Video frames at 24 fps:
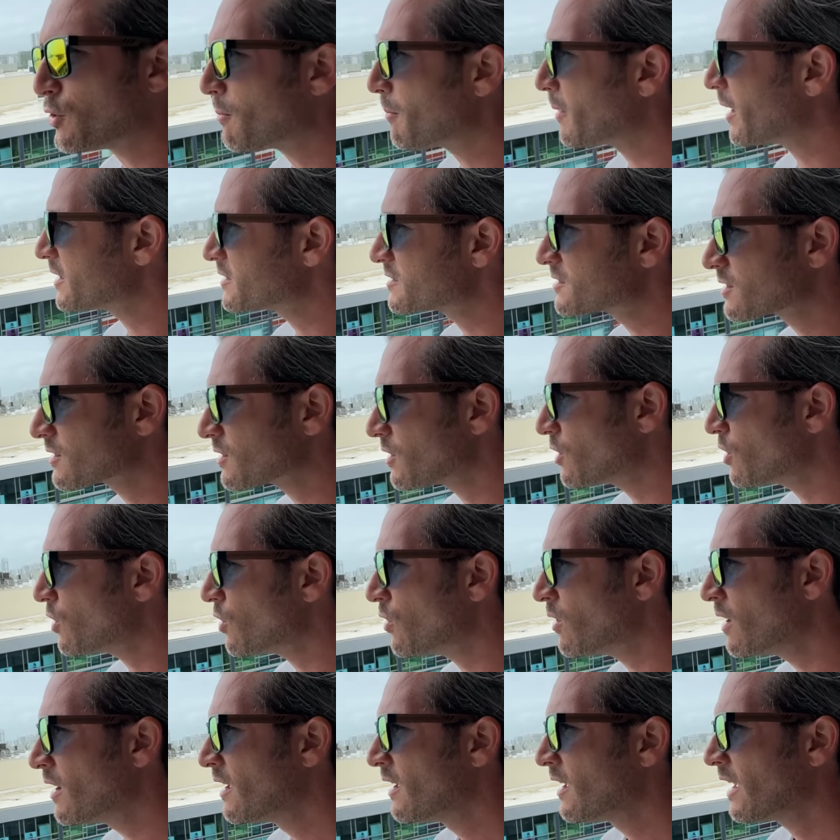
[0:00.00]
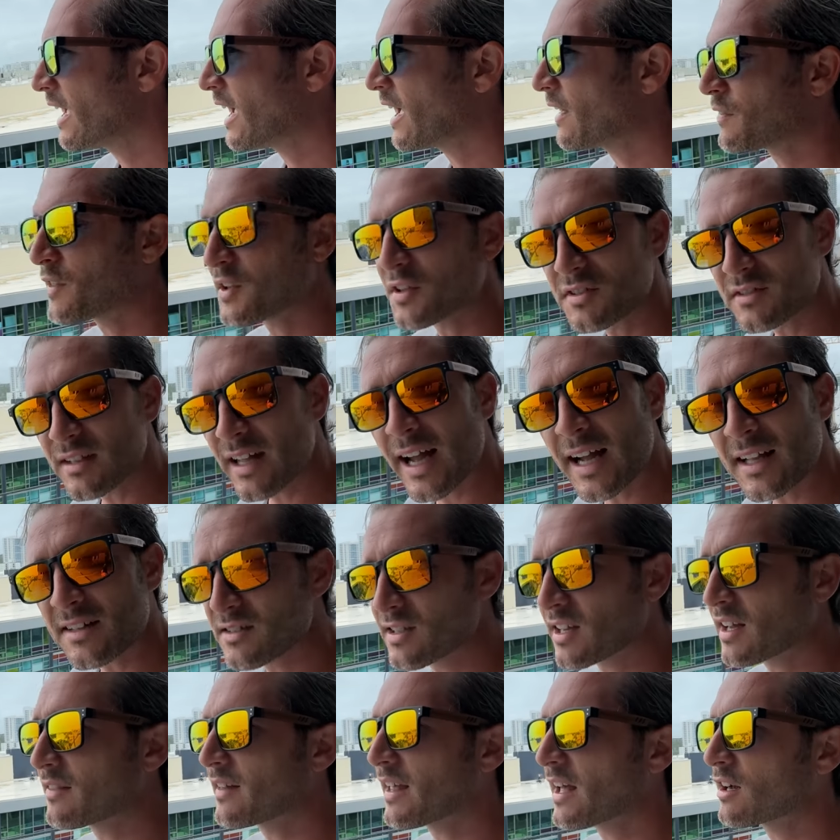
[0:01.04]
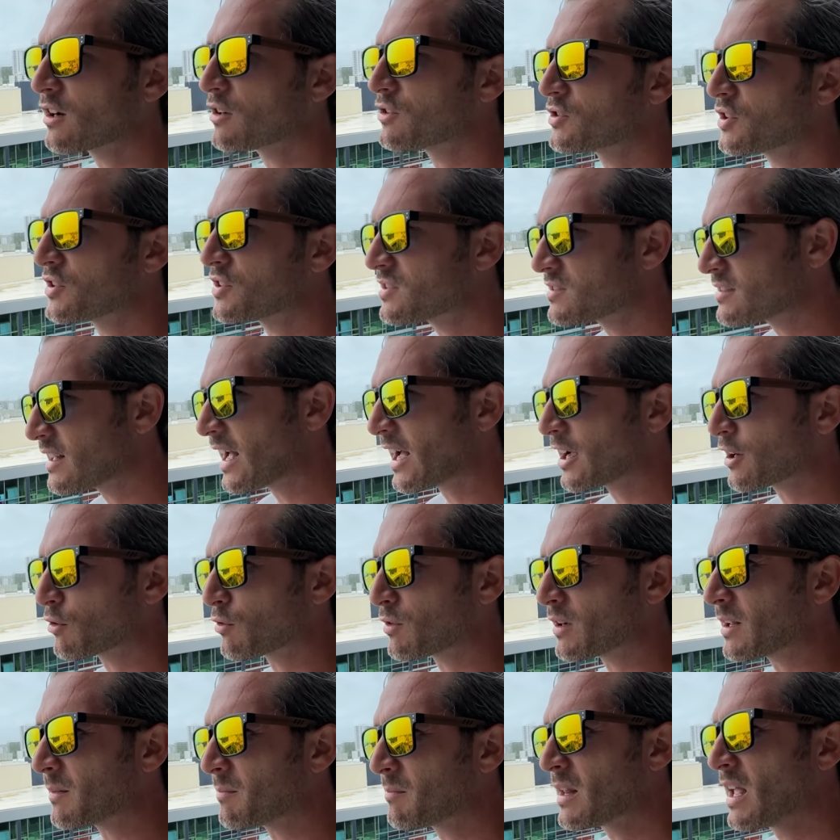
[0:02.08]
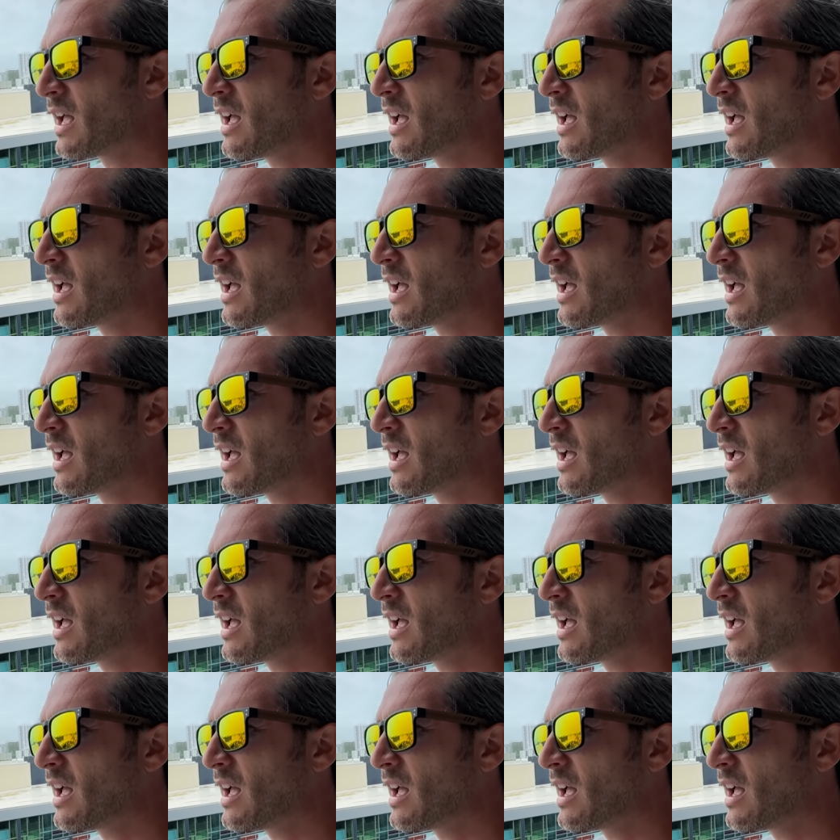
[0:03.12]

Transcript: months ago, and the stats on that are just staggering.